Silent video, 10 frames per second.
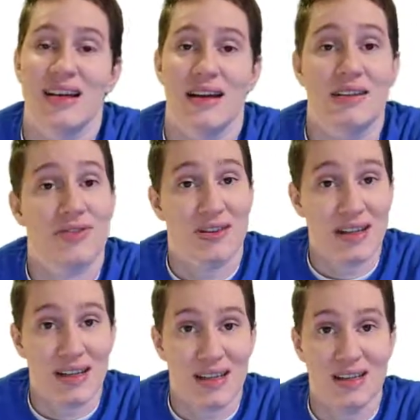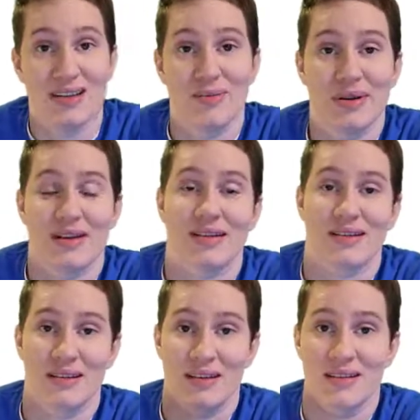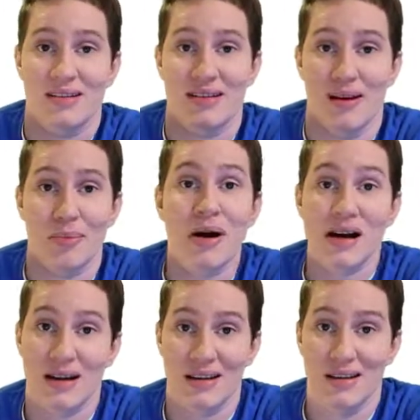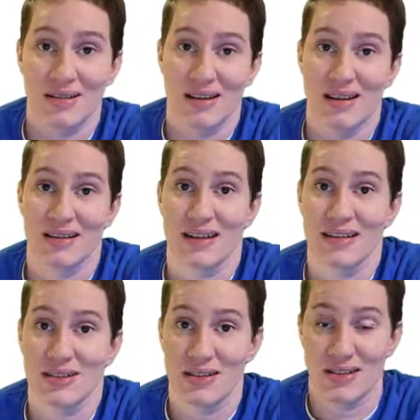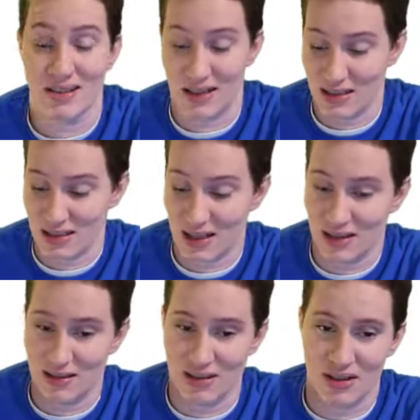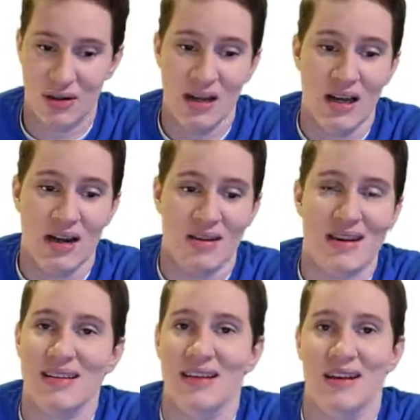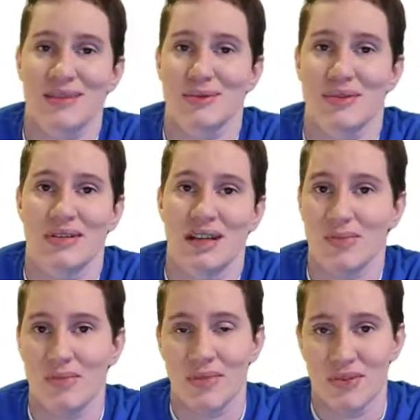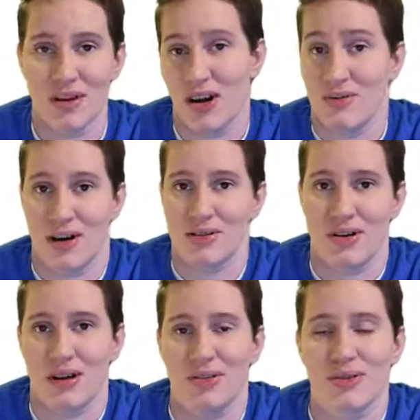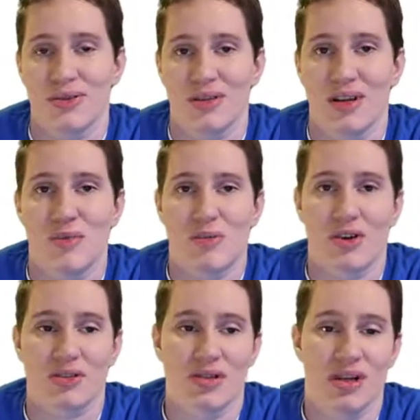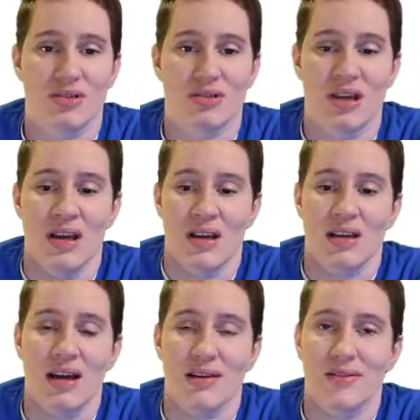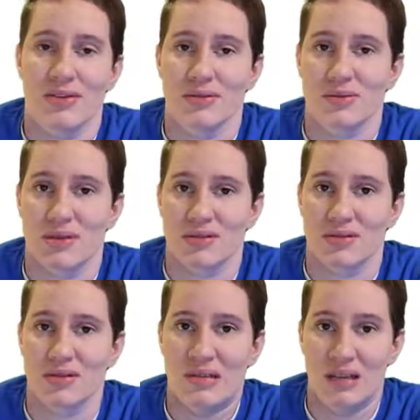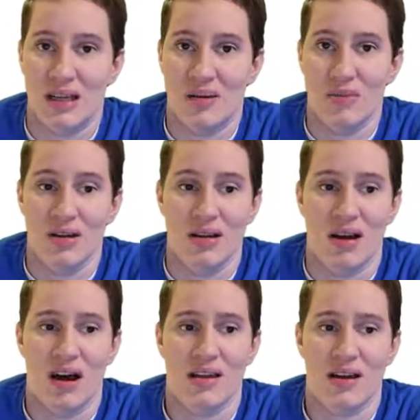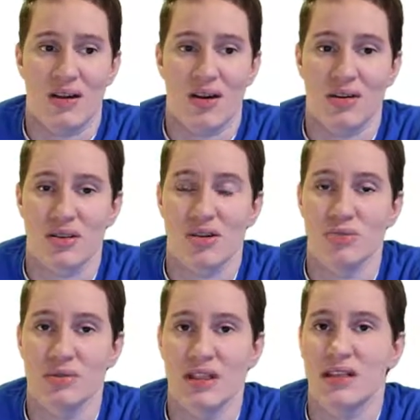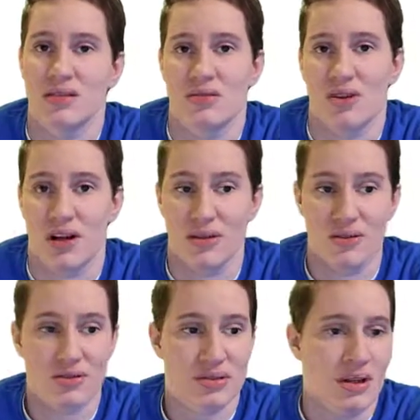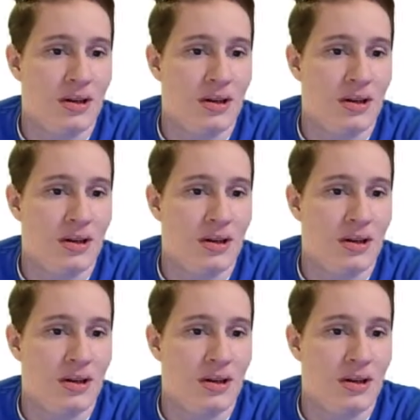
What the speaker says: It's funny because it's a pun, in case you didn't catch that. So that's not actually what we name non-right triangles. We don't name them wrong triangles. They have their own special name. They are called oblique triangles.